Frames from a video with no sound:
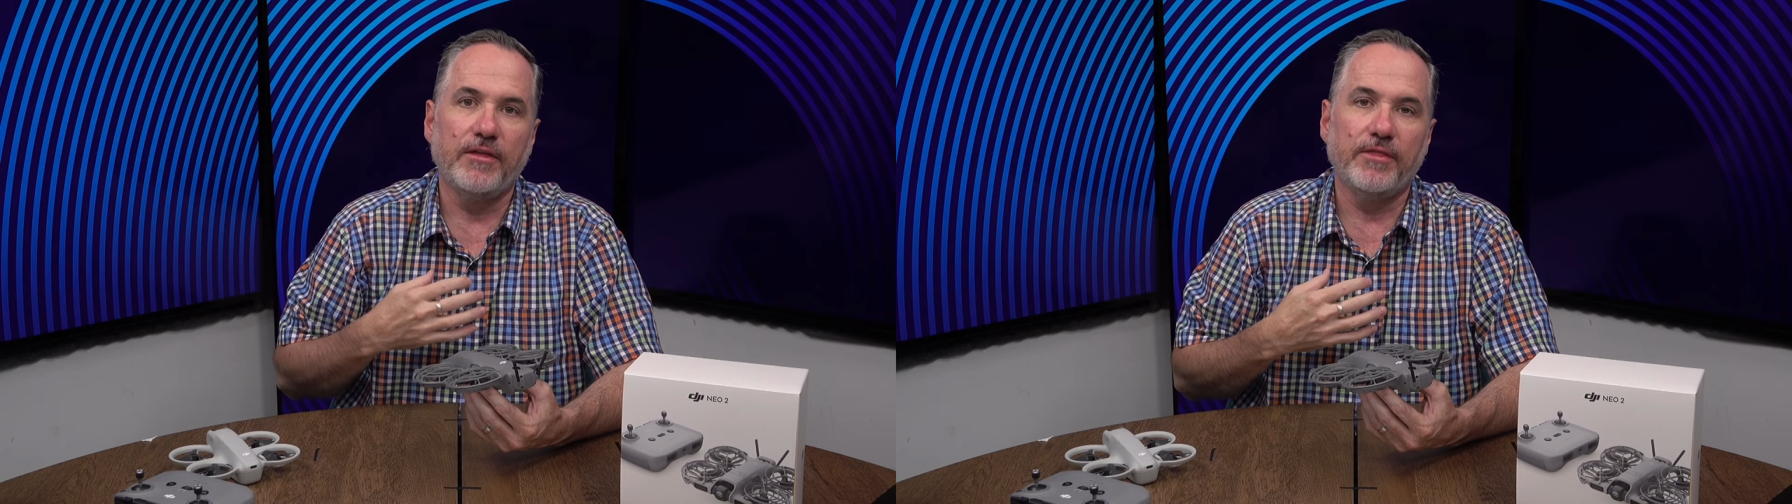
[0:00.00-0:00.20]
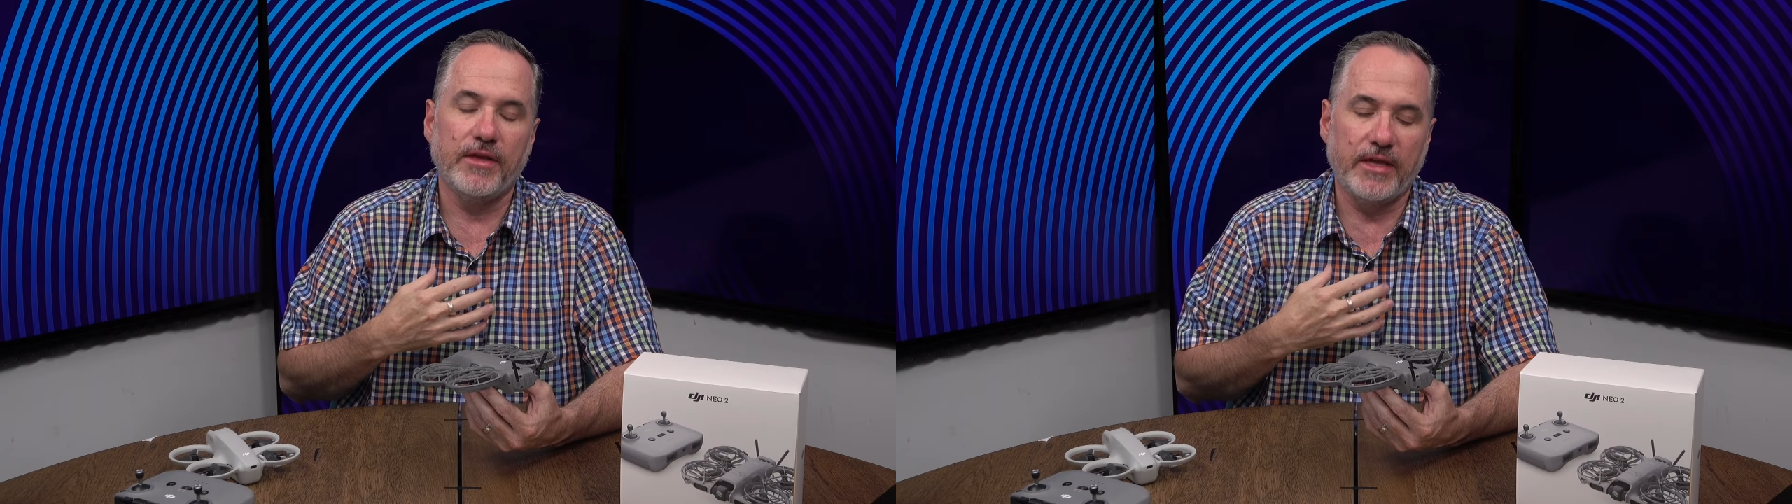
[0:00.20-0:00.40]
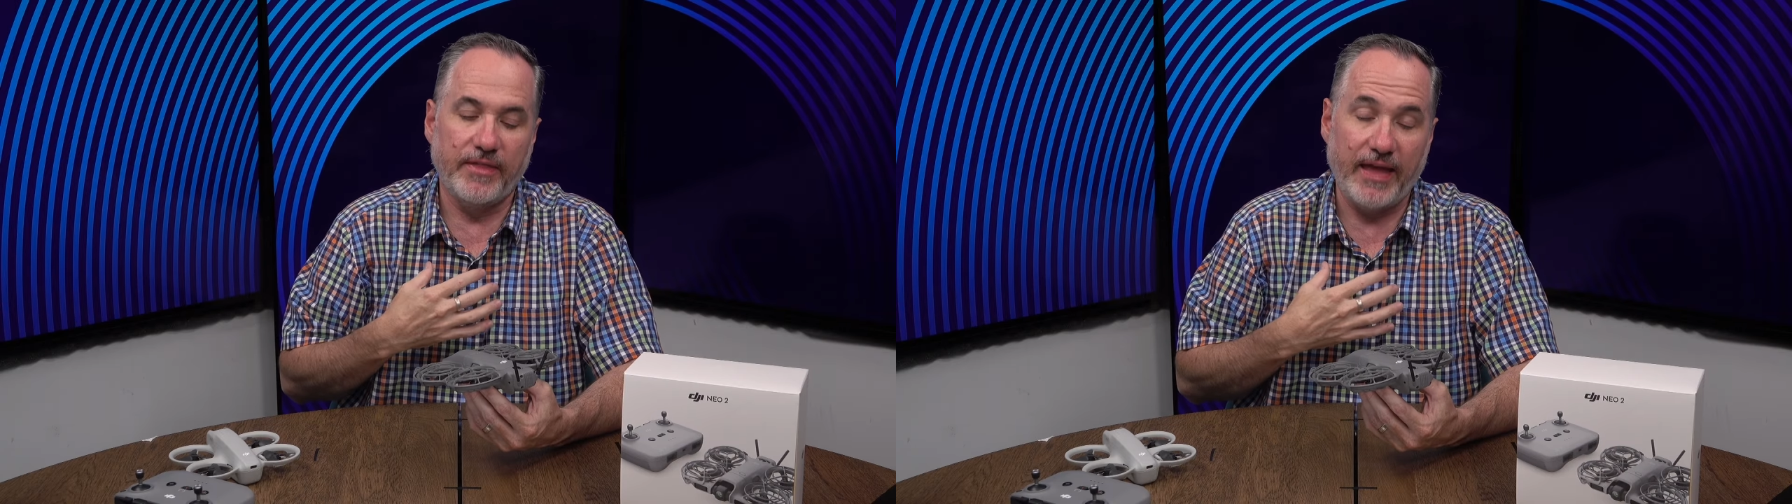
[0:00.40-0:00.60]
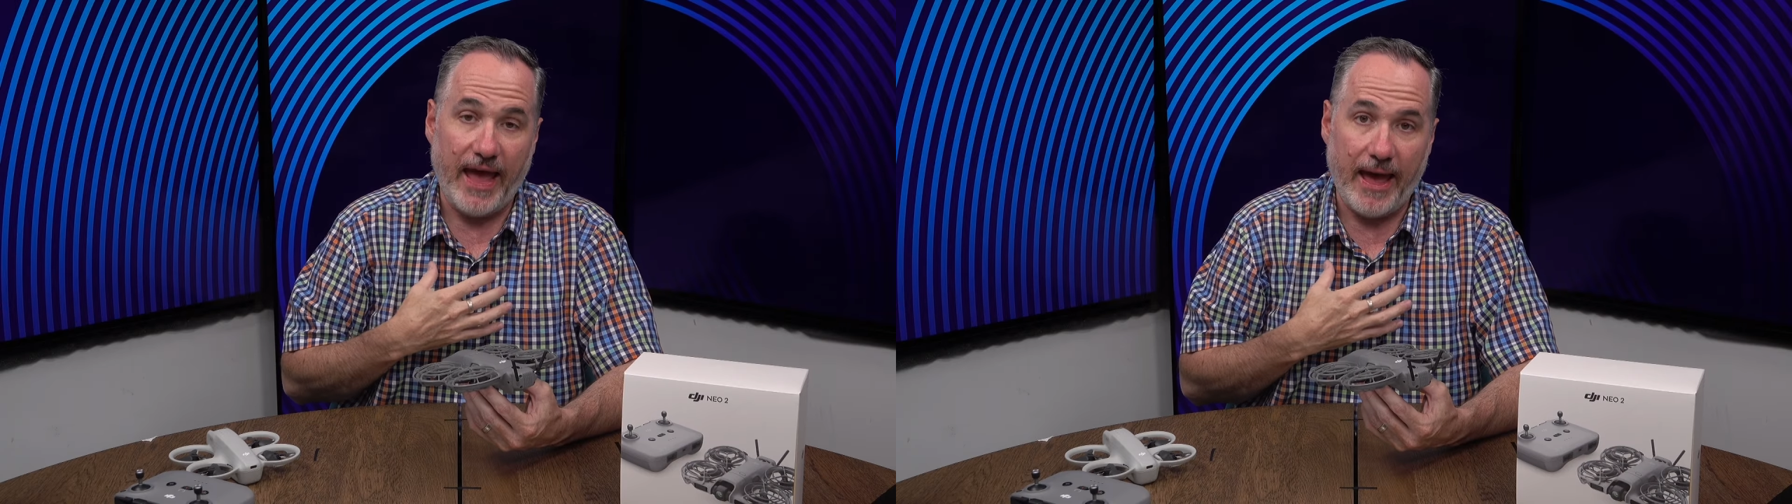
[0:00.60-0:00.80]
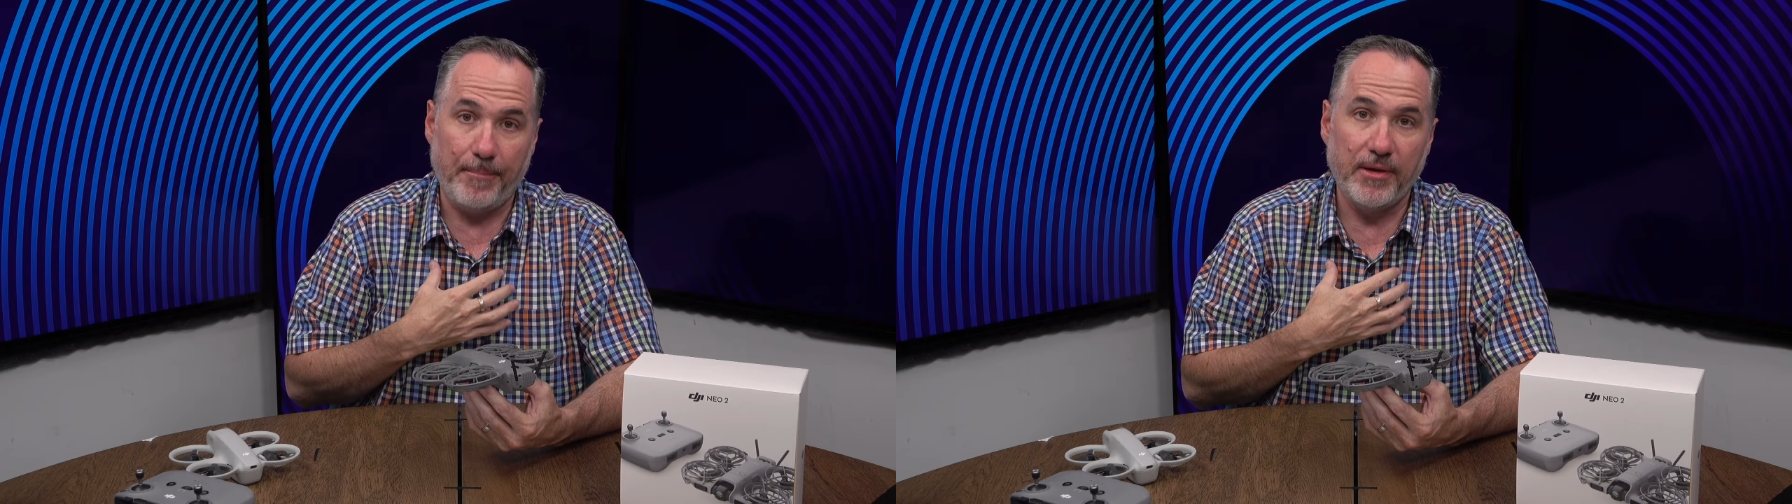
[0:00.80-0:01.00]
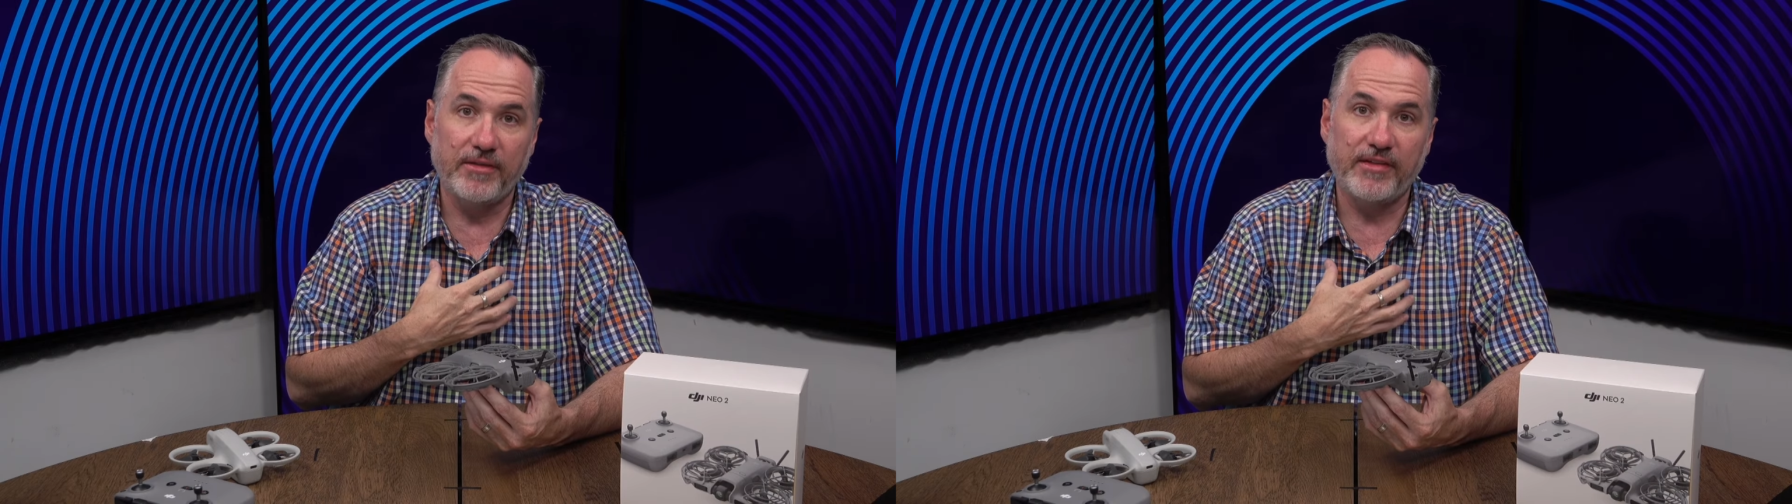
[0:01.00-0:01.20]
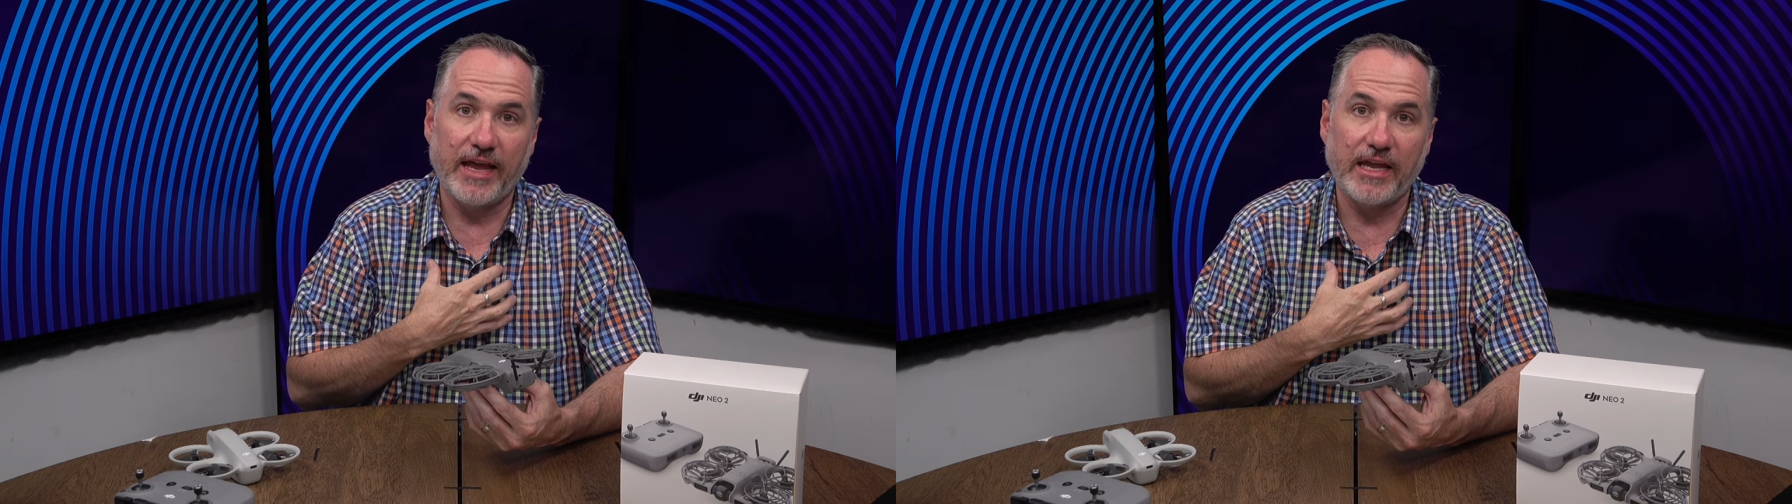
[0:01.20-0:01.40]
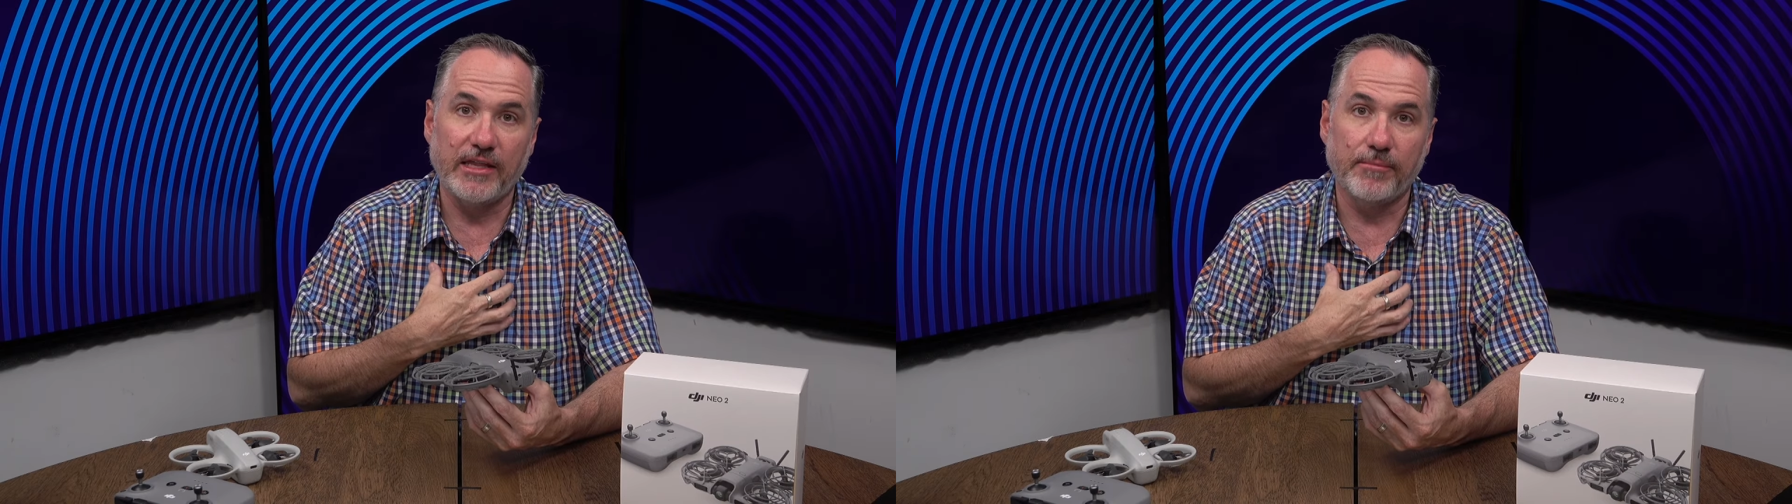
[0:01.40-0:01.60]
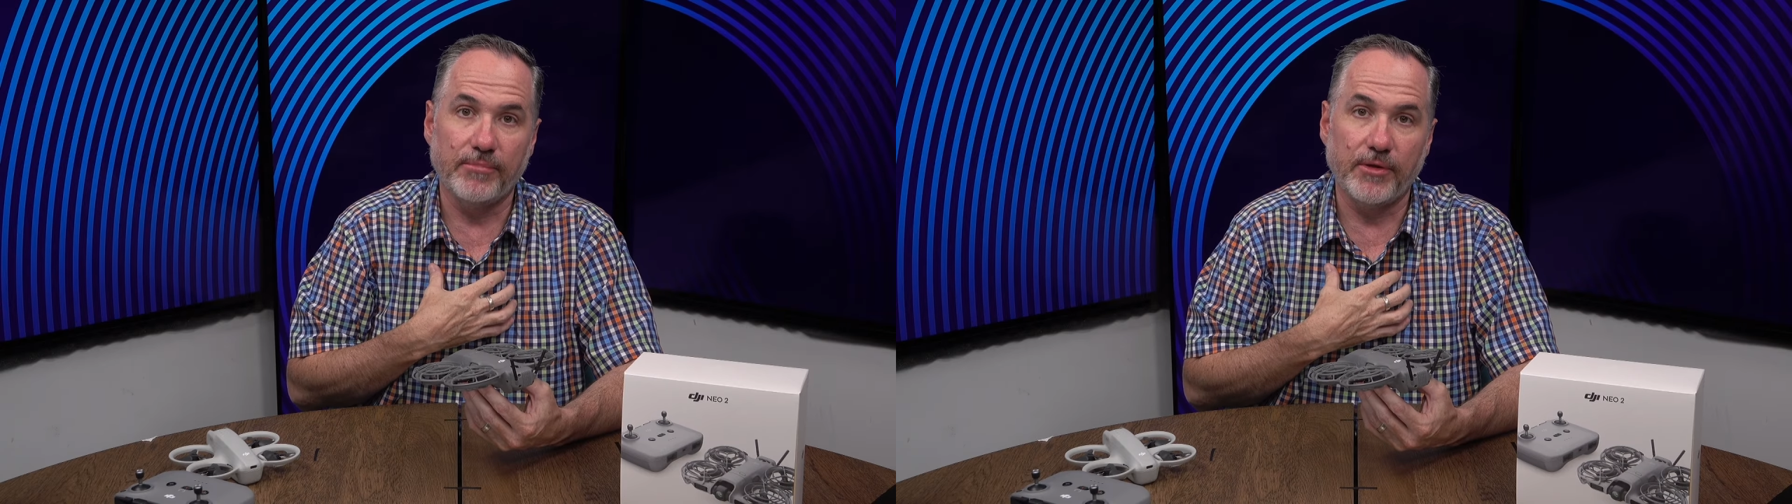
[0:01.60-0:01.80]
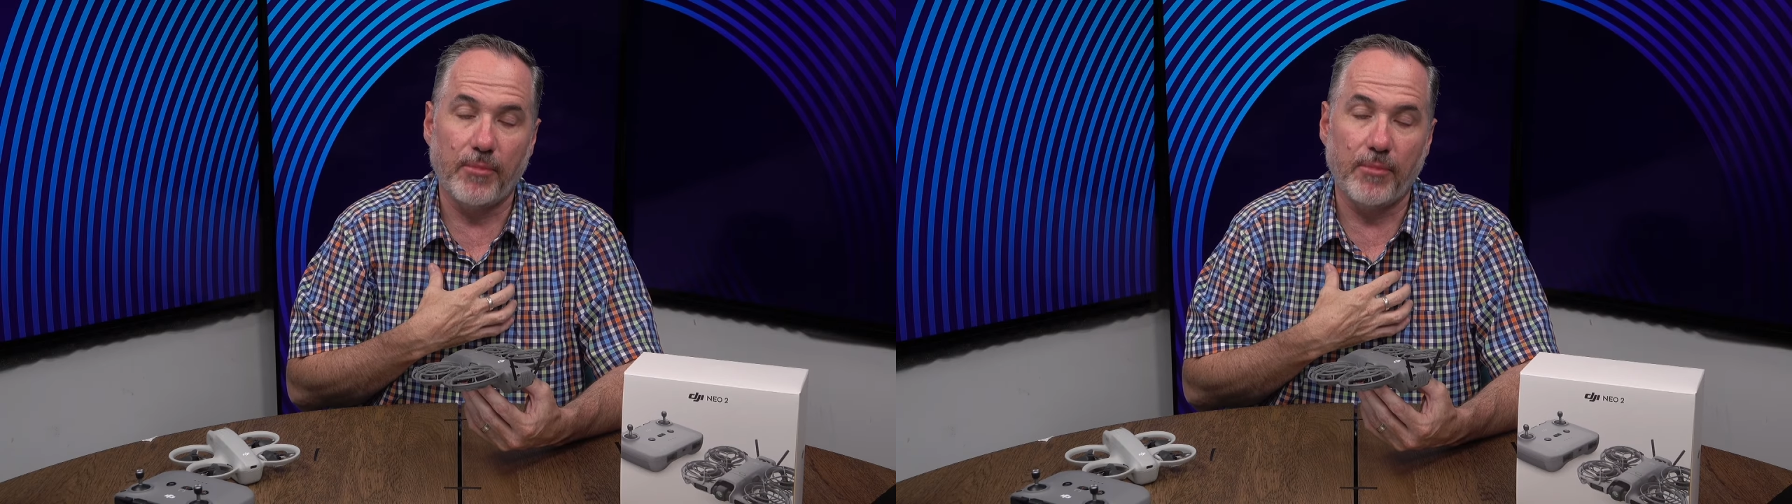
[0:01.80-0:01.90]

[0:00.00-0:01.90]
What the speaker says: the app taking the